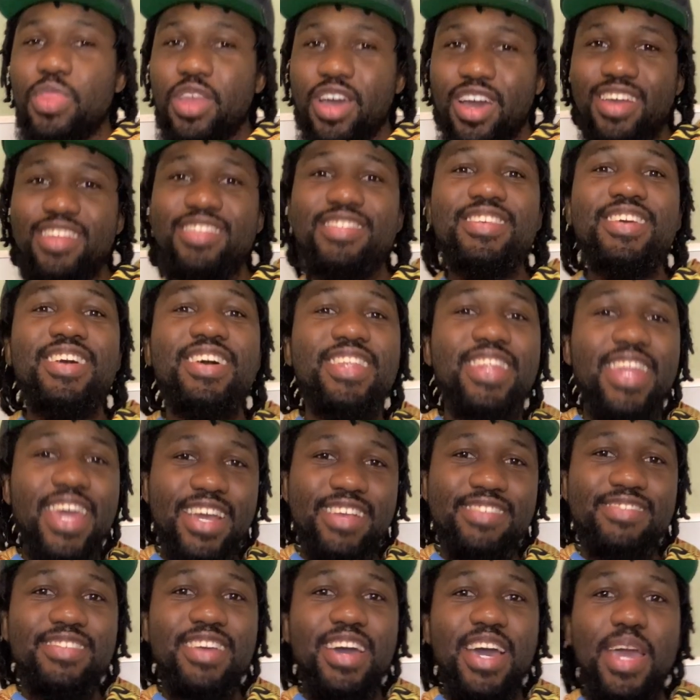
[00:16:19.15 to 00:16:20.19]
Until
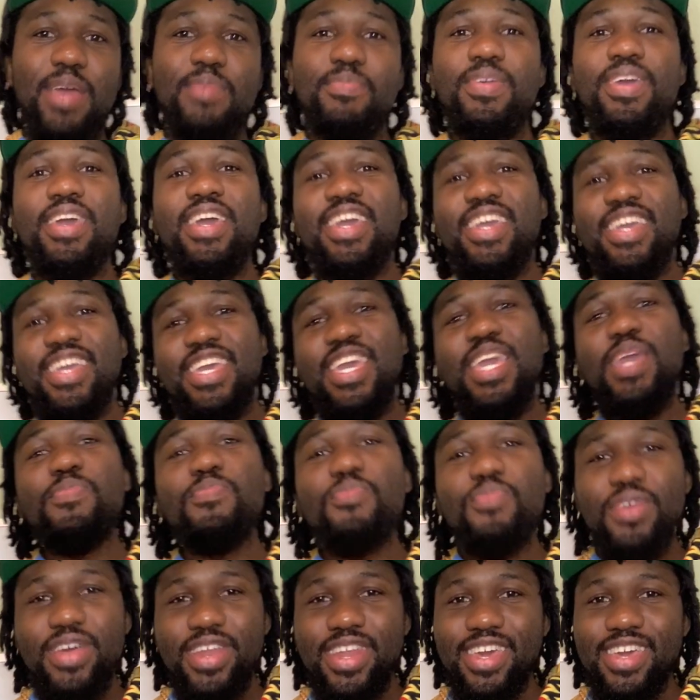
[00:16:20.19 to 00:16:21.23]
next time, keep
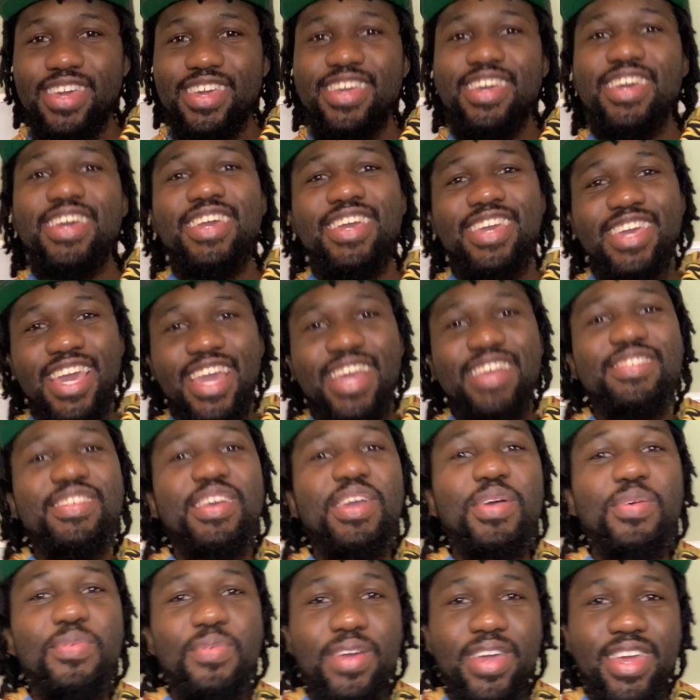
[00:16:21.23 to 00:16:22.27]
winning, kings
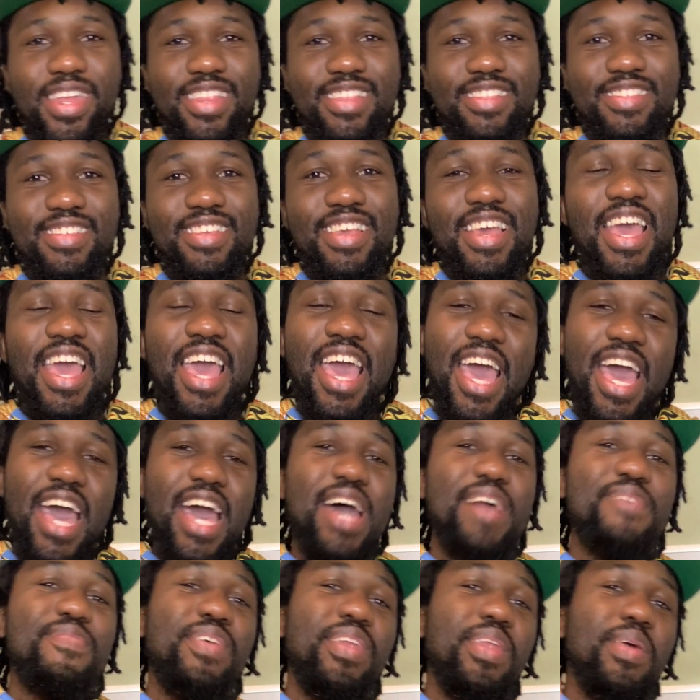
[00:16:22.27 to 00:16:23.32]
and queens.
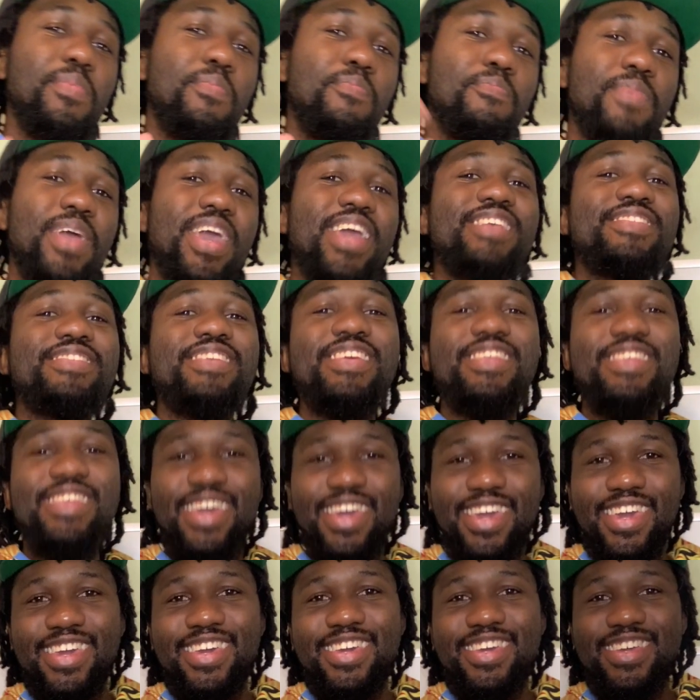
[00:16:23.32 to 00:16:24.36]
Have an amazing
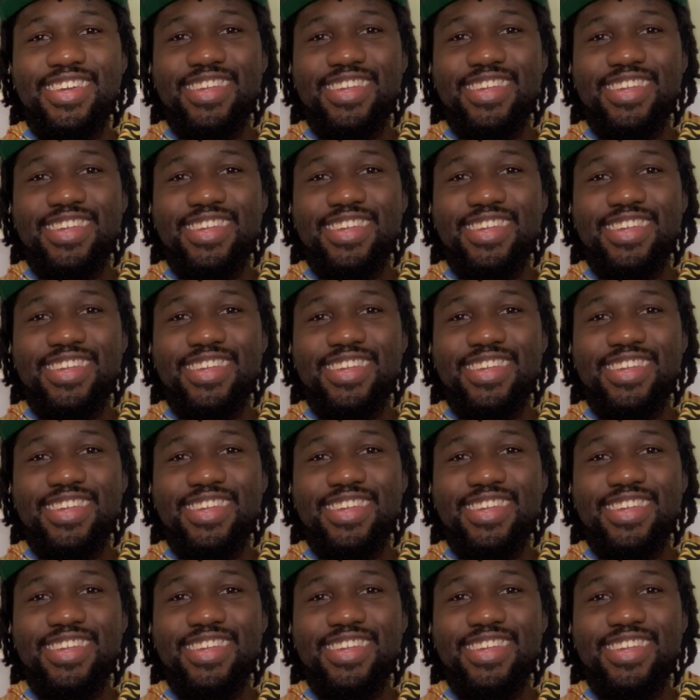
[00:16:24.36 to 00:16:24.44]
day.